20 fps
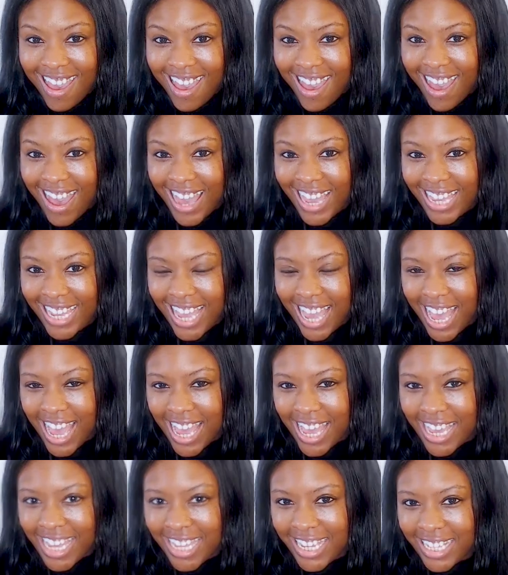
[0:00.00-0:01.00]
Hi
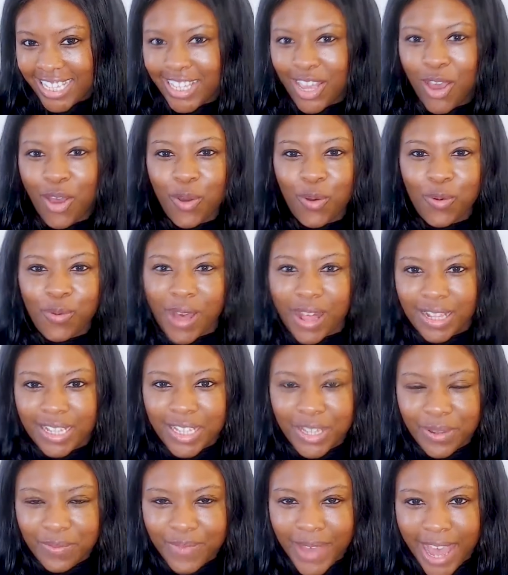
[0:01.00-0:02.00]
guys,
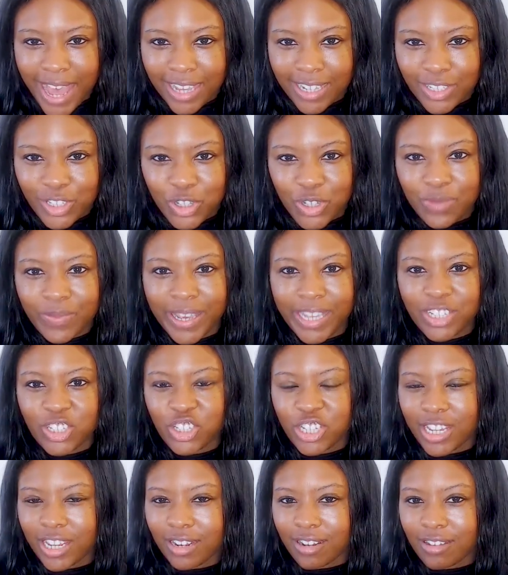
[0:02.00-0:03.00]
welcome back to my
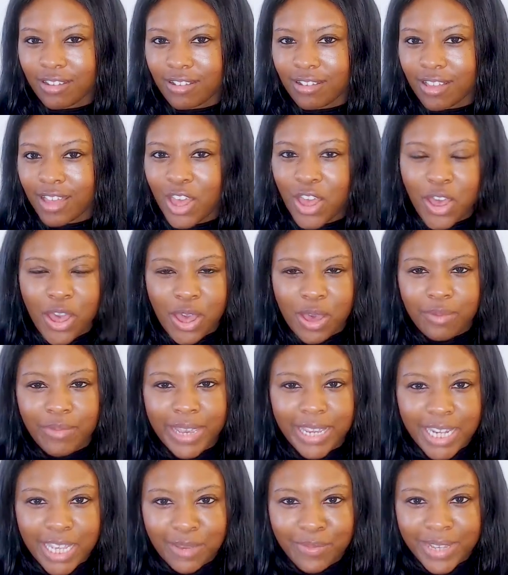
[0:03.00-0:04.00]
channel. My
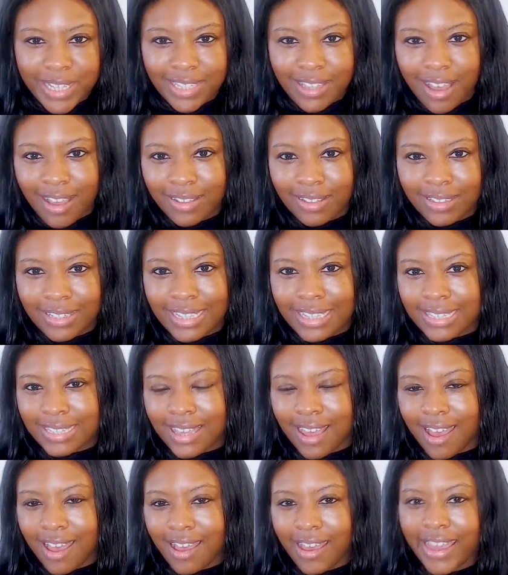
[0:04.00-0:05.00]
name is Elisa
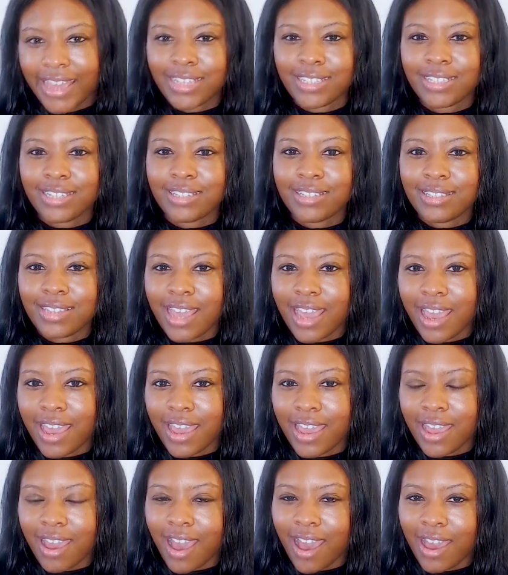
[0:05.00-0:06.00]
and
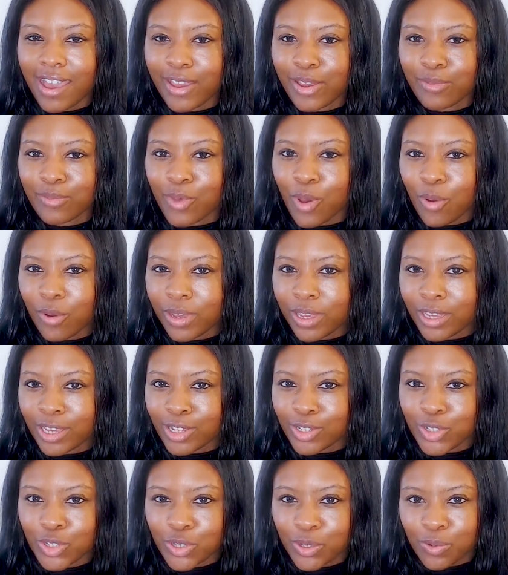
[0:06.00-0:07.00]
today I am going
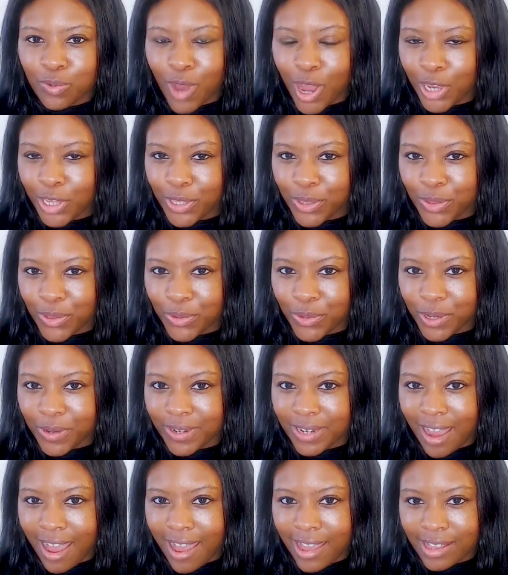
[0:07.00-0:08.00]
to walk you through
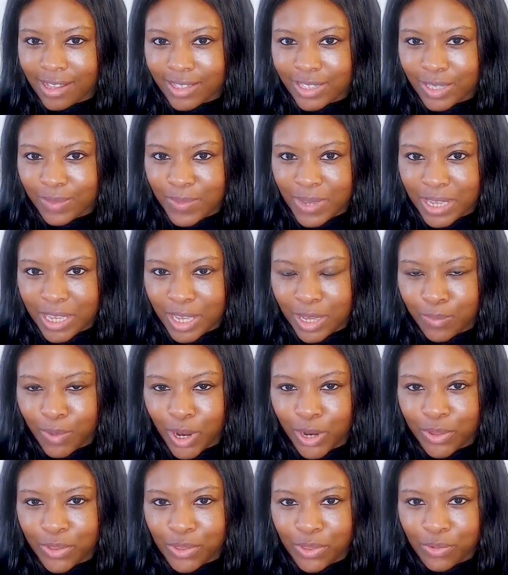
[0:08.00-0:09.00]
an IELTS Speaking
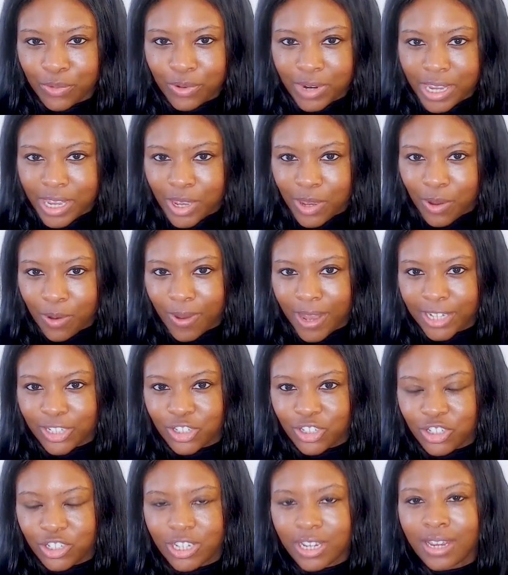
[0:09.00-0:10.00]
Part 3
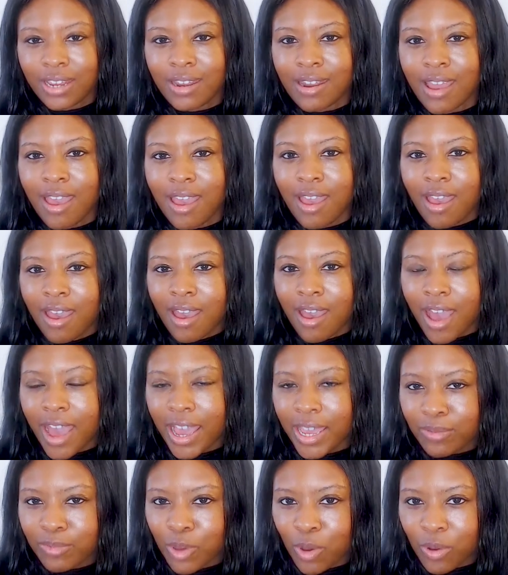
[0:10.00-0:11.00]
question. I
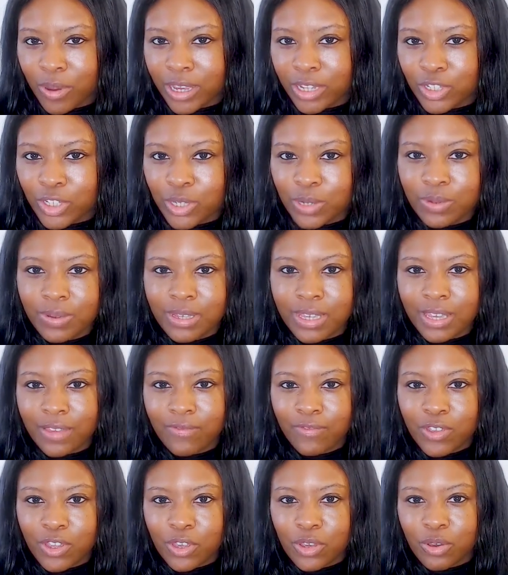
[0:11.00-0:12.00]
am going to give
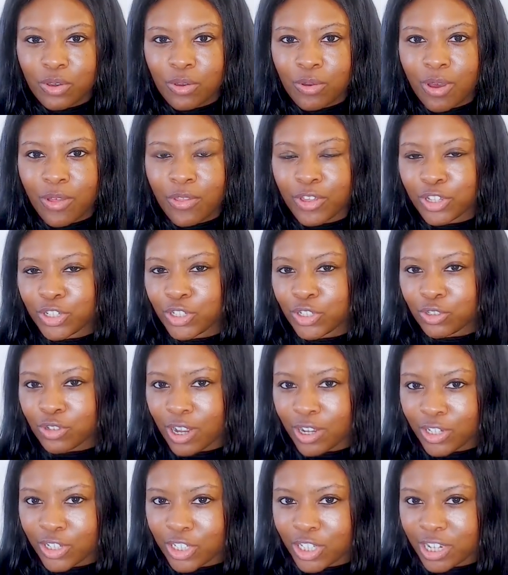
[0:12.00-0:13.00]
you the
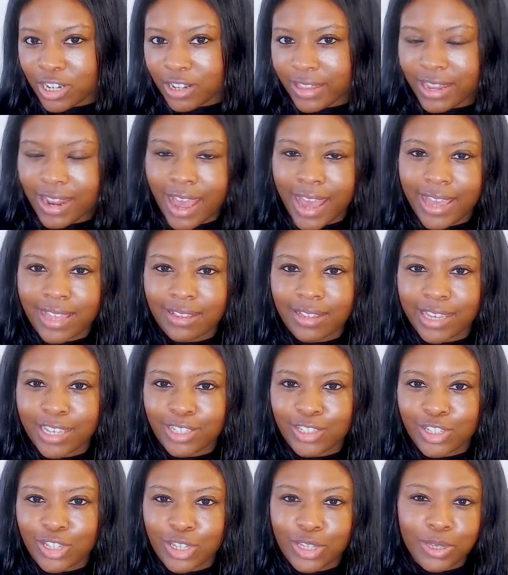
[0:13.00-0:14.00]
structure that I like
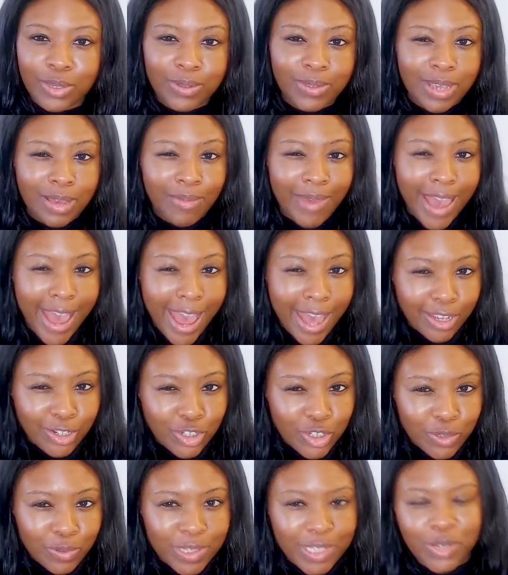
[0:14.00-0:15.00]
to use. I'm
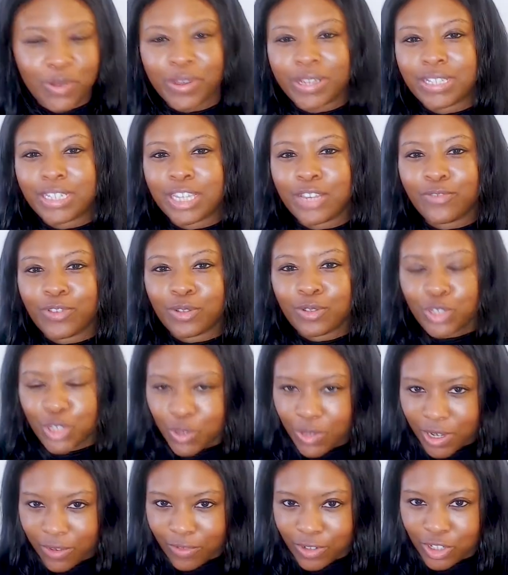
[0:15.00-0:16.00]
actually going to give you two
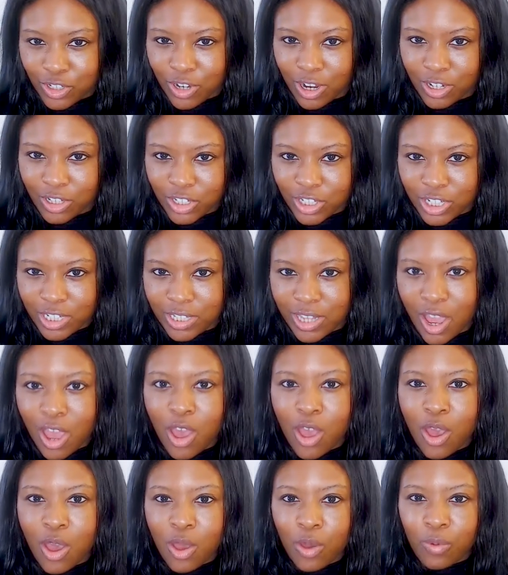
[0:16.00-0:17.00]
different structures.
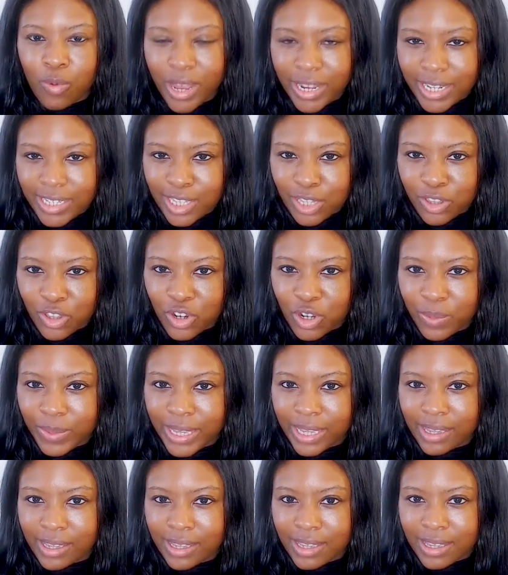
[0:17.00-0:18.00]
One is a little
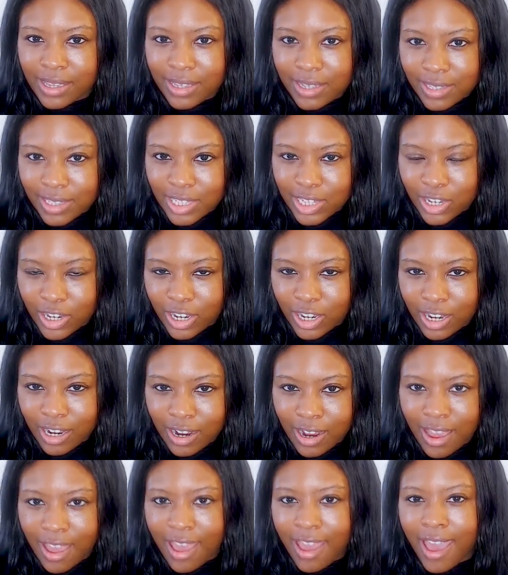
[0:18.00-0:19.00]
bit
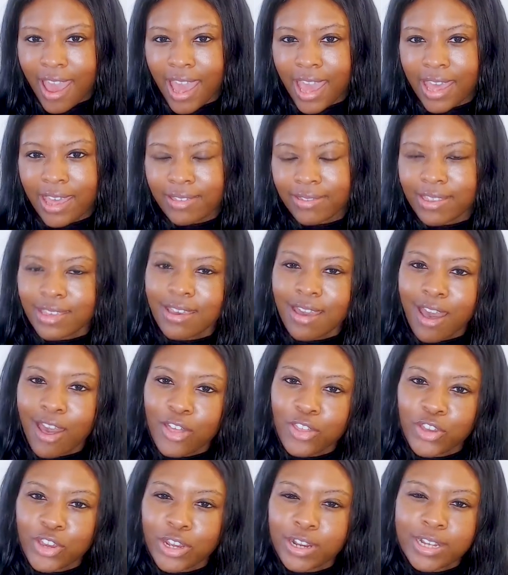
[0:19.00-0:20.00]
easier and the
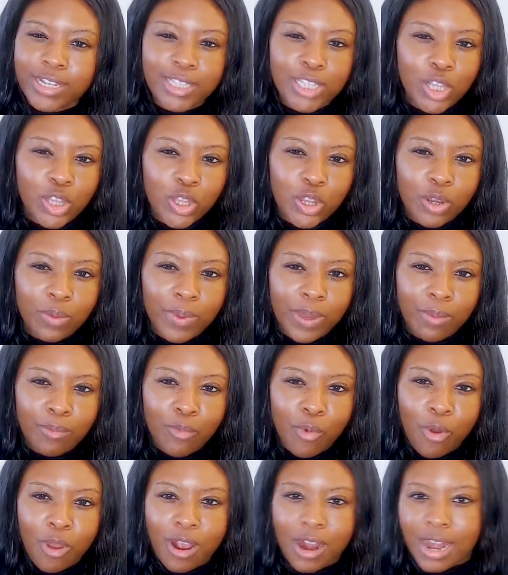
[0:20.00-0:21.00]
other is a little bit
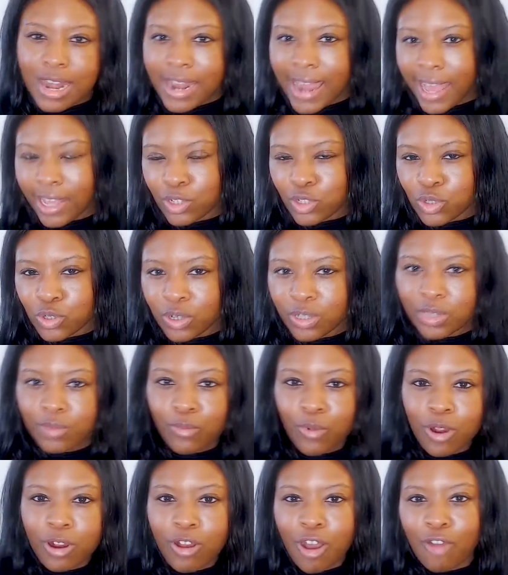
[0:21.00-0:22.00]
more natural and
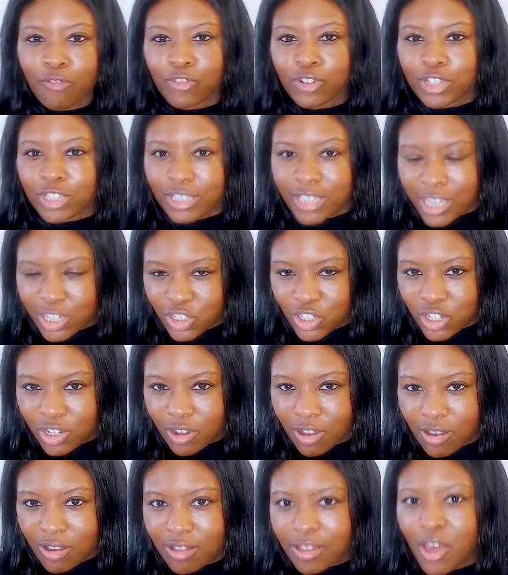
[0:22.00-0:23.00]
more
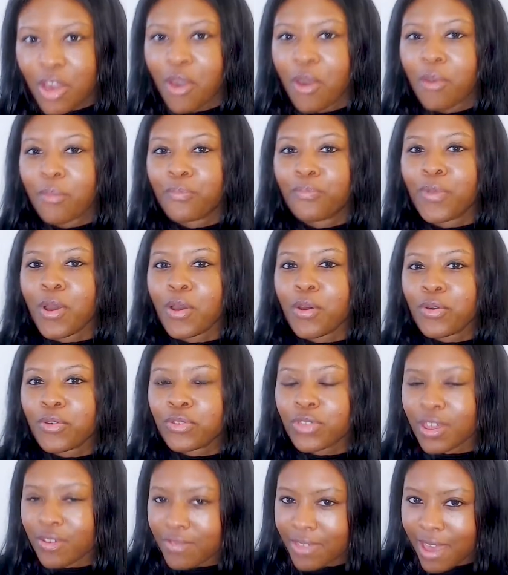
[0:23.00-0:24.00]
conversational. Both
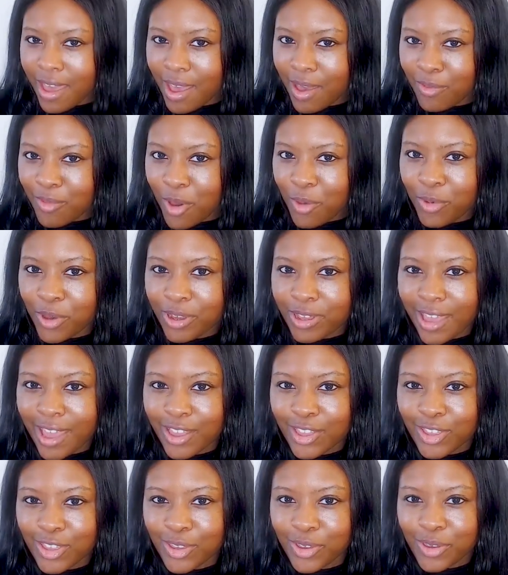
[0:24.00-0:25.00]
of them will get
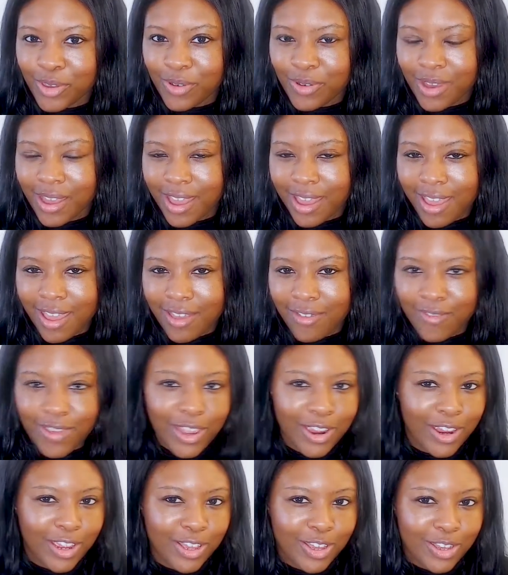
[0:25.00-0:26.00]
you a
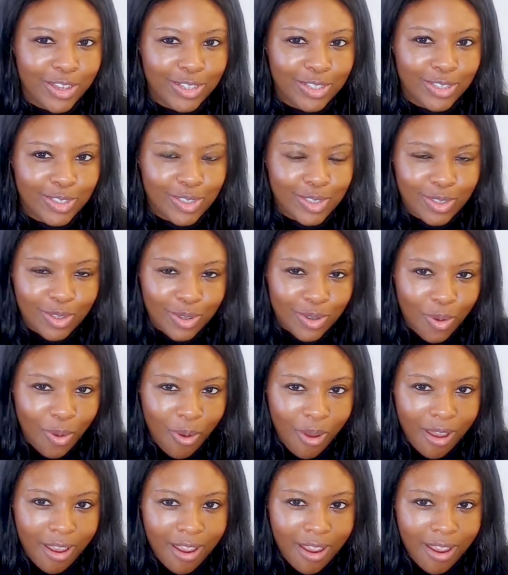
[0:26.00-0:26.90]
very good score.